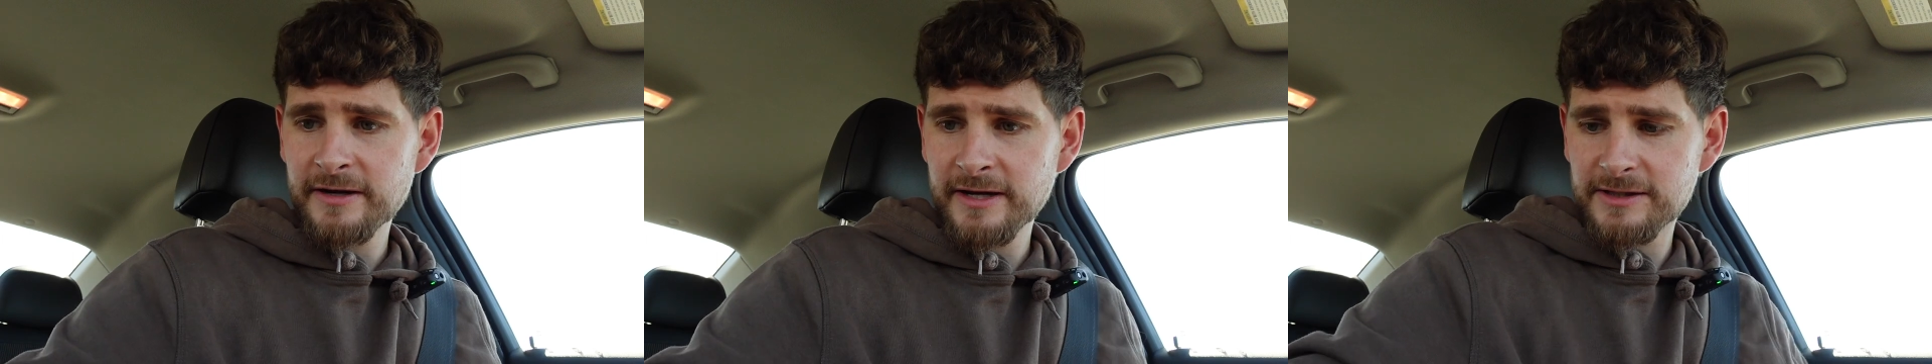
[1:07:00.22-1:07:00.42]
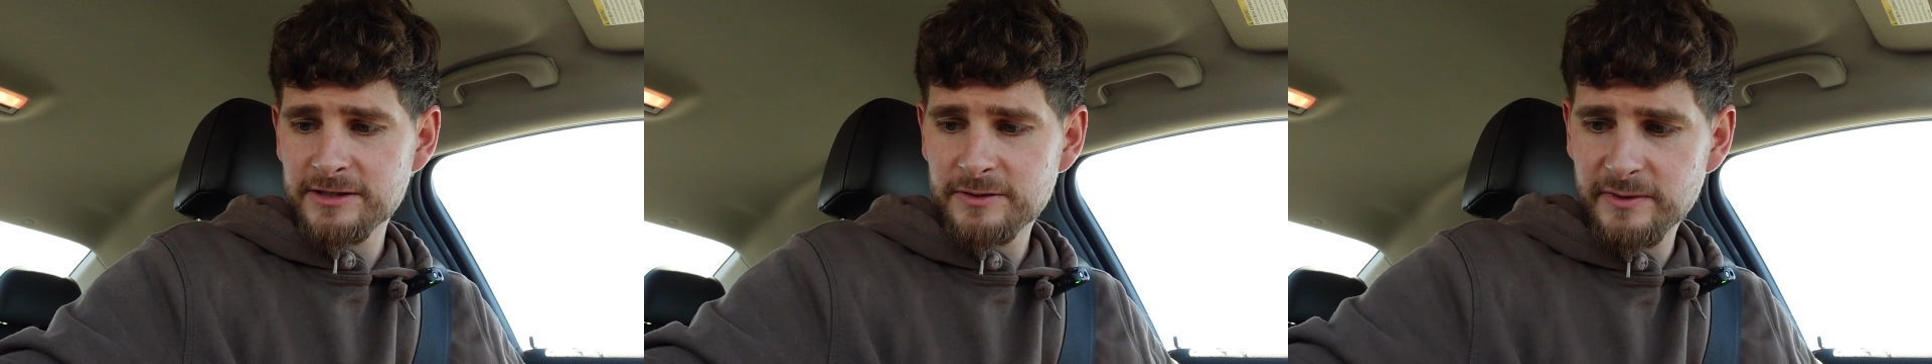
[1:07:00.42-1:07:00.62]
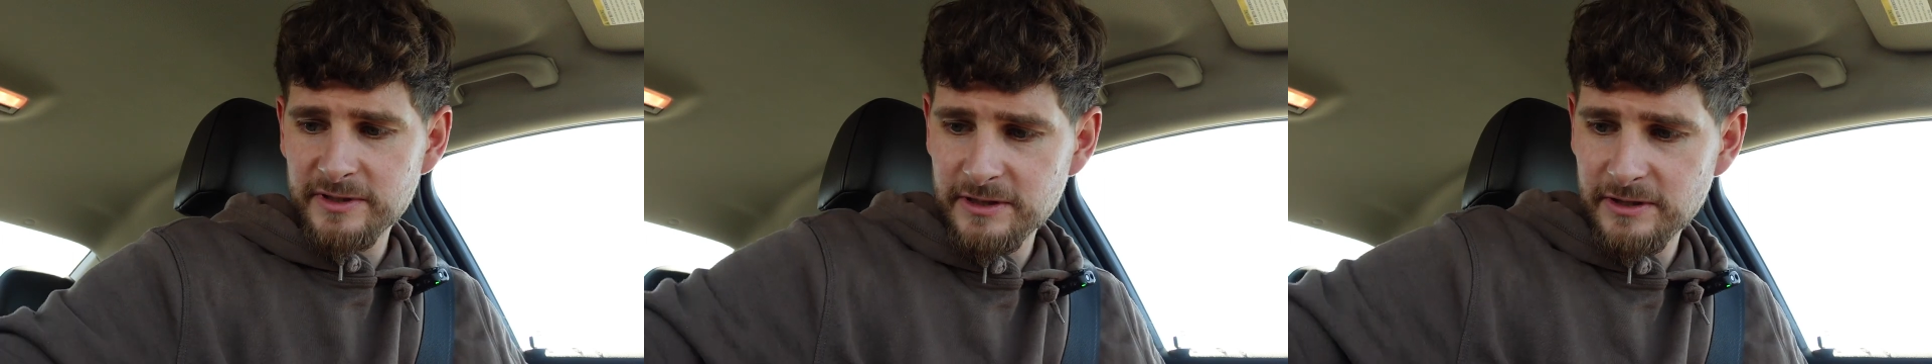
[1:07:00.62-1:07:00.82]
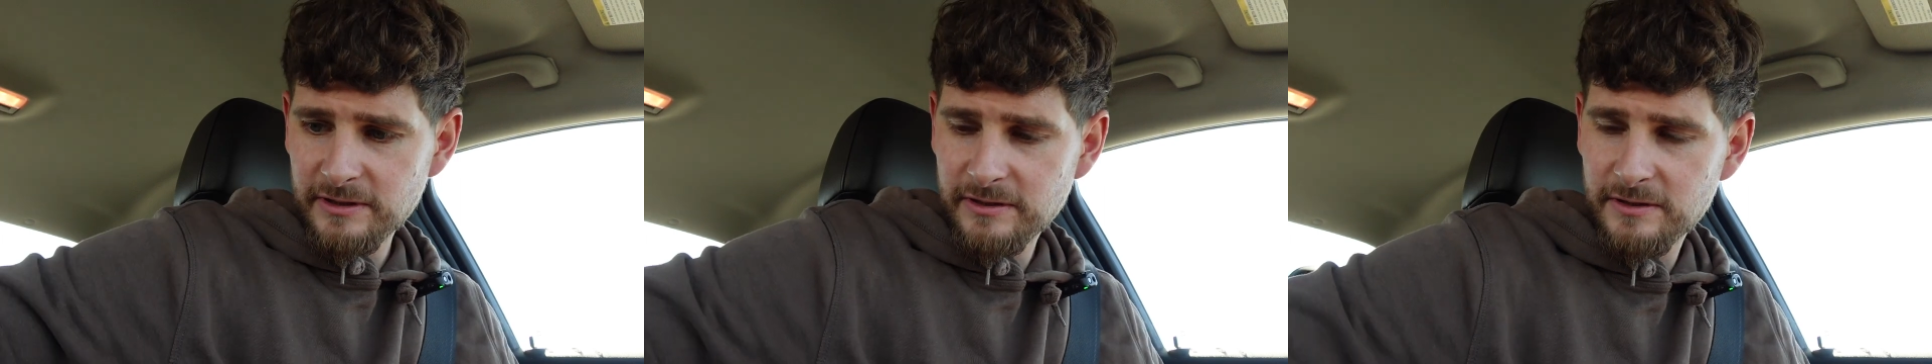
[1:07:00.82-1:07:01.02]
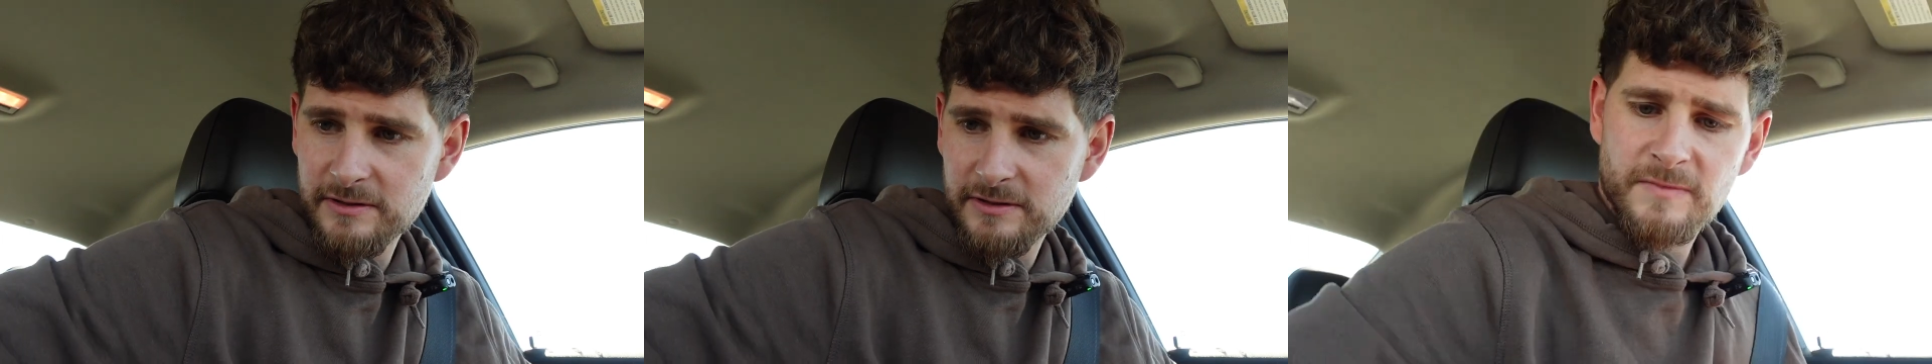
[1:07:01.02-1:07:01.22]
next to us.
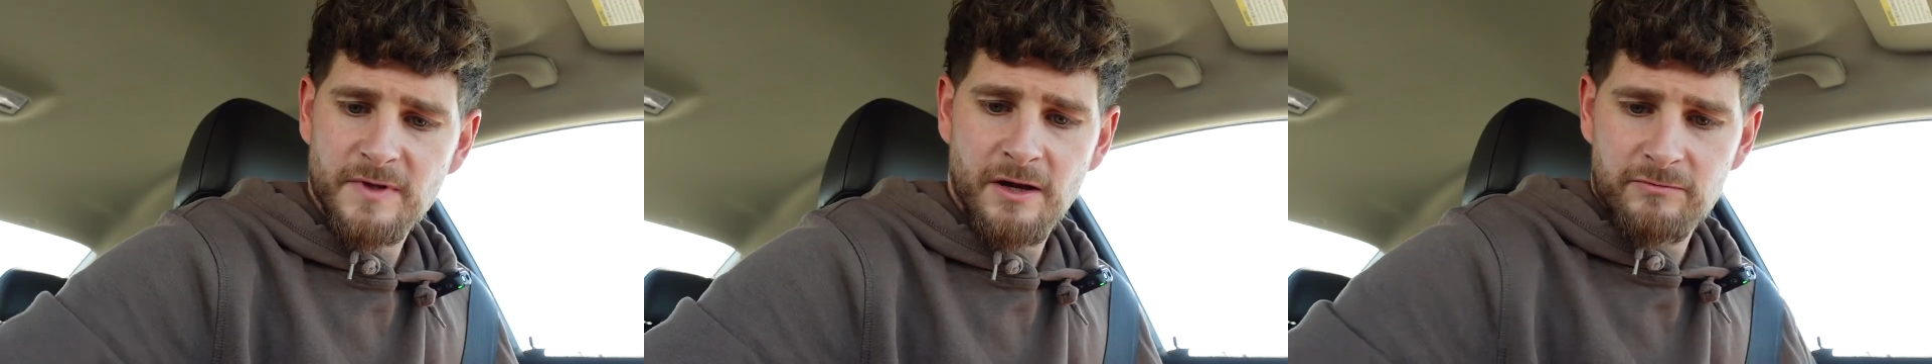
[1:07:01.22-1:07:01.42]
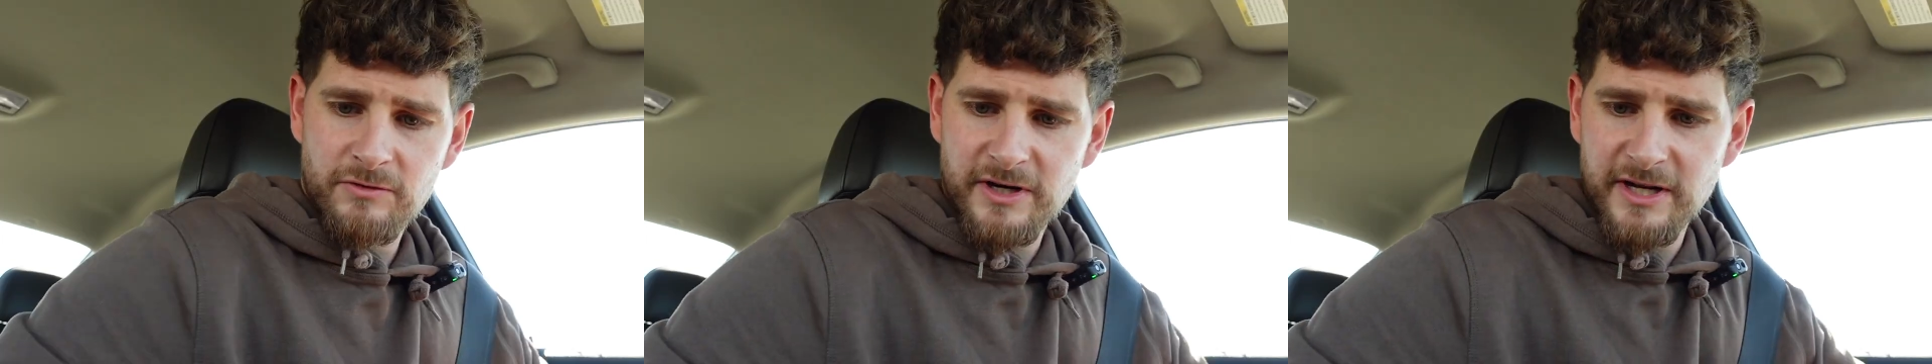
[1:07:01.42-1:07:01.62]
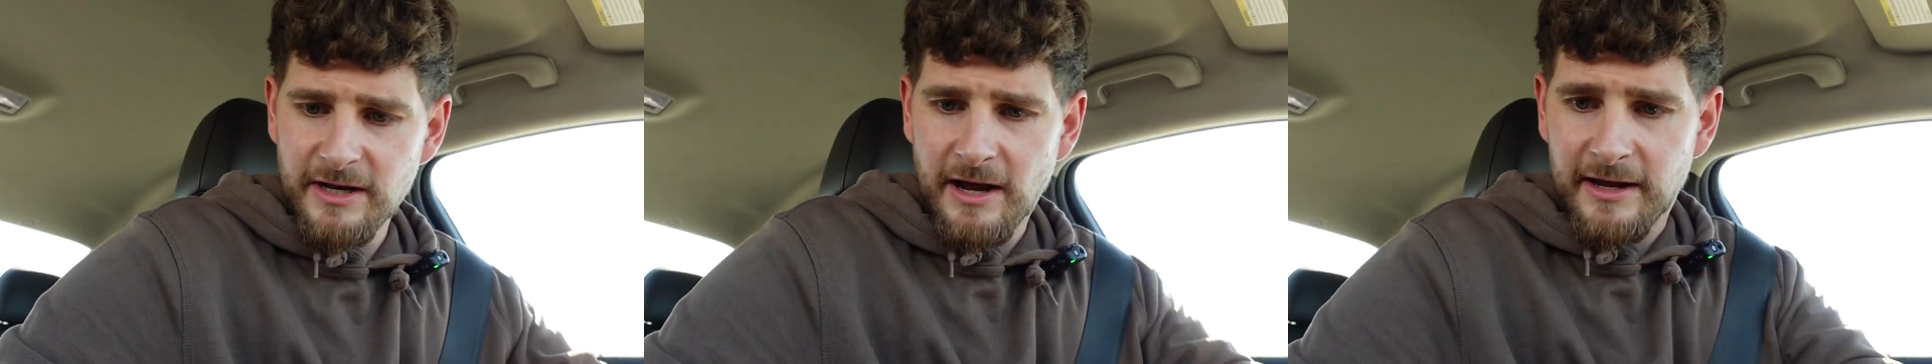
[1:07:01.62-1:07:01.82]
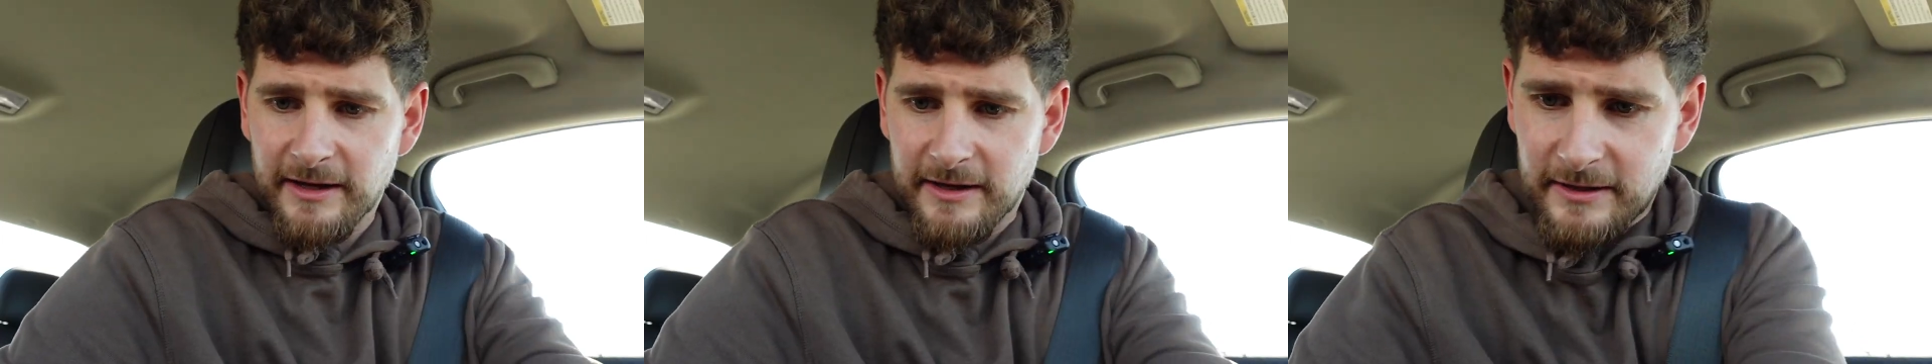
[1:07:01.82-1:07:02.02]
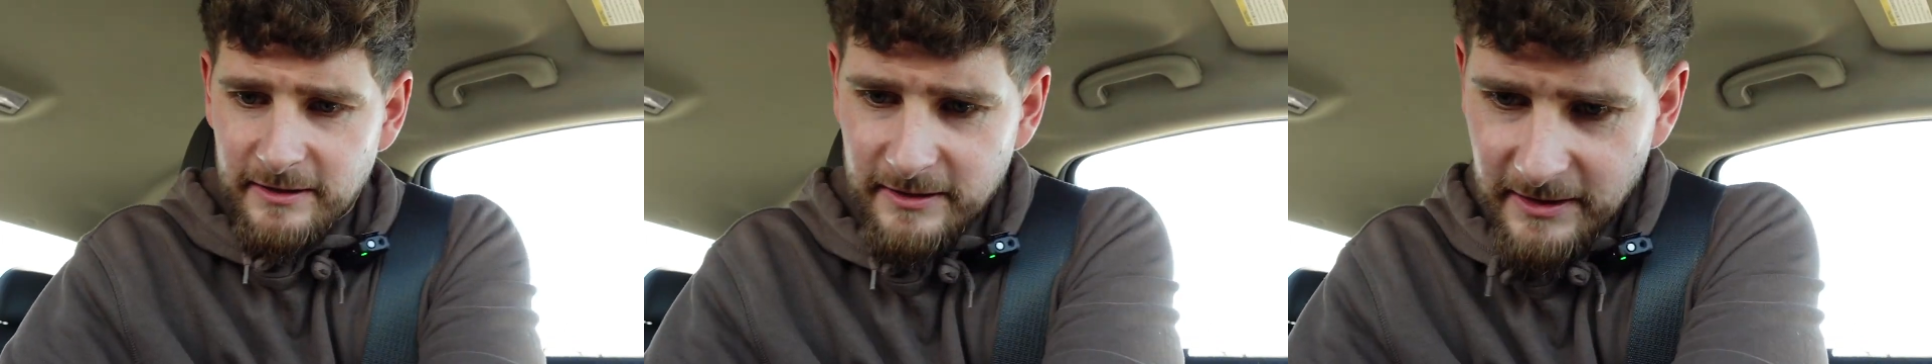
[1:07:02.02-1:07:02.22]
I really
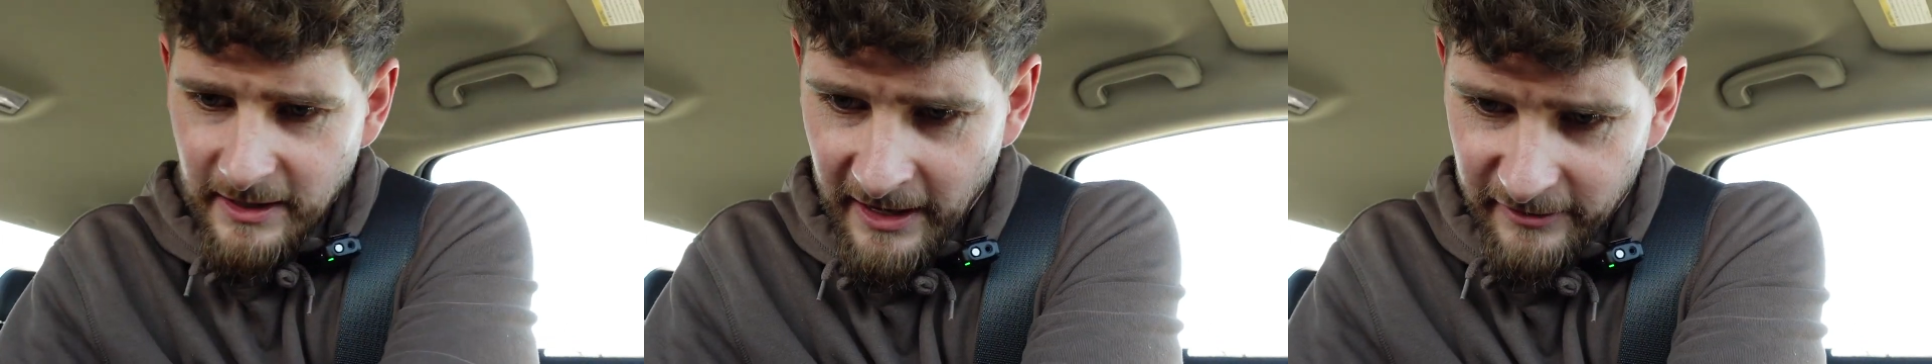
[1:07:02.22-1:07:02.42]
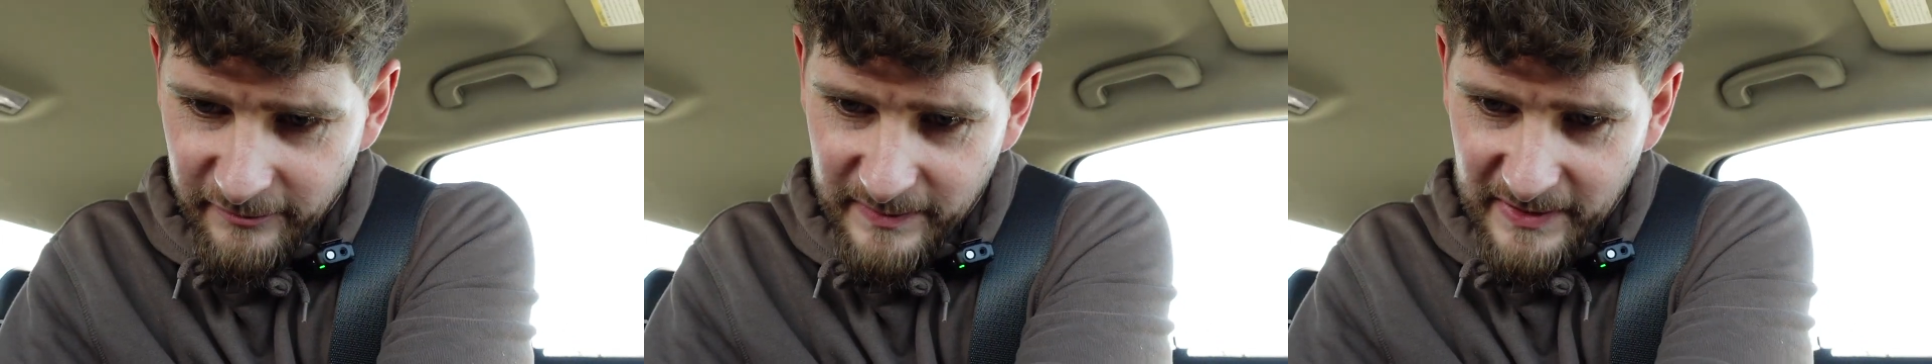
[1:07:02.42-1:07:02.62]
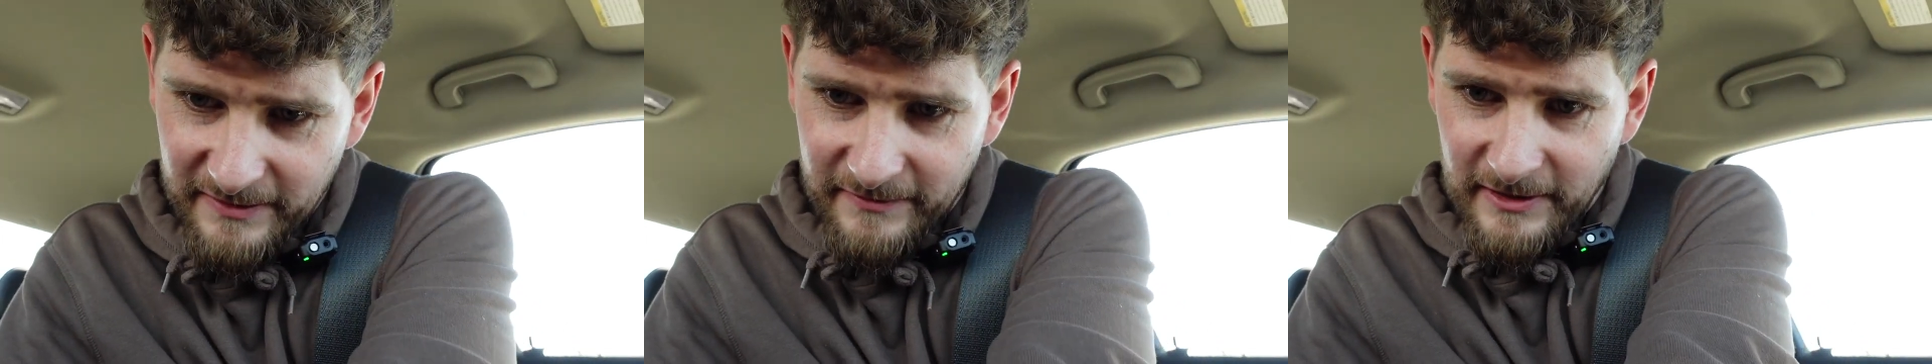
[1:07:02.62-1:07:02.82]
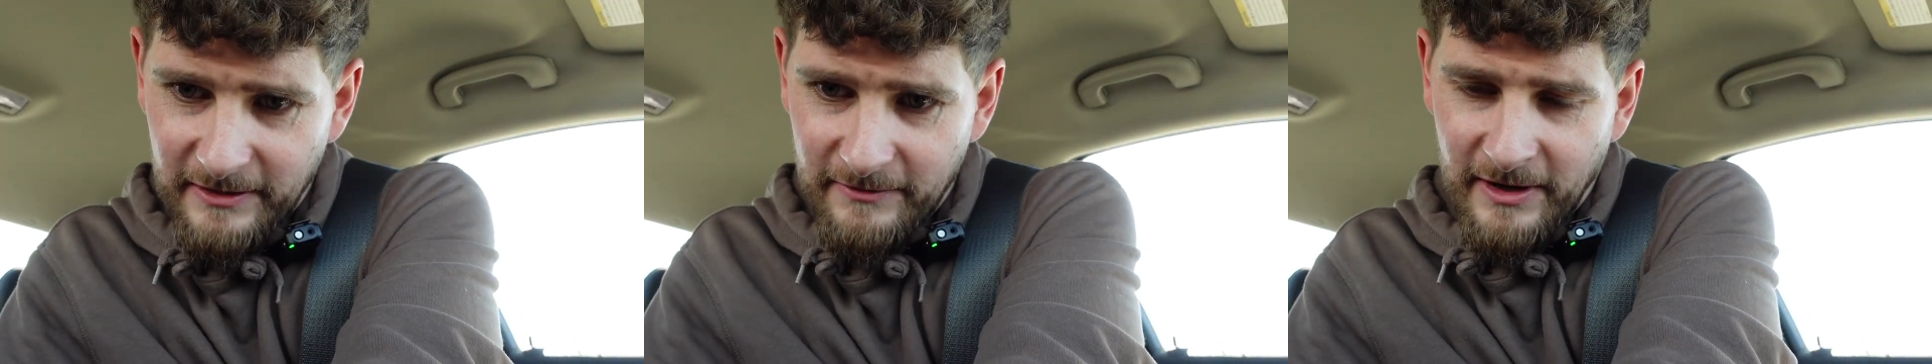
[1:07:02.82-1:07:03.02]
like FPV,